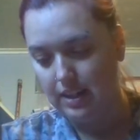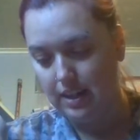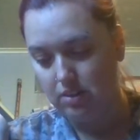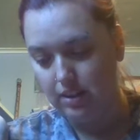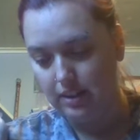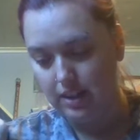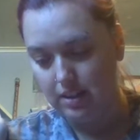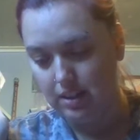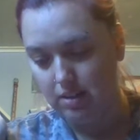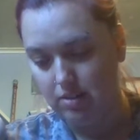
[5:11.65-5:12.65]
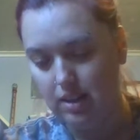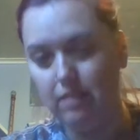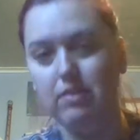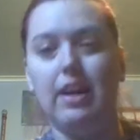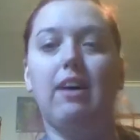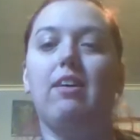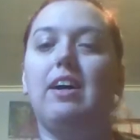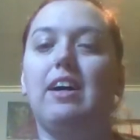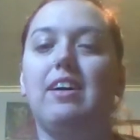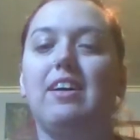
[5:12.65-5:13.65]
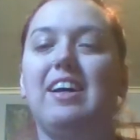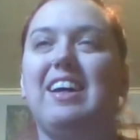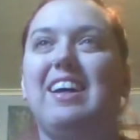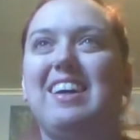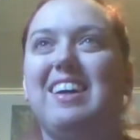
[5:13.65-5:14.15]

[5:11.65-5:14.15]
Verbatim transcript: Yes, I need to use up now. Uh,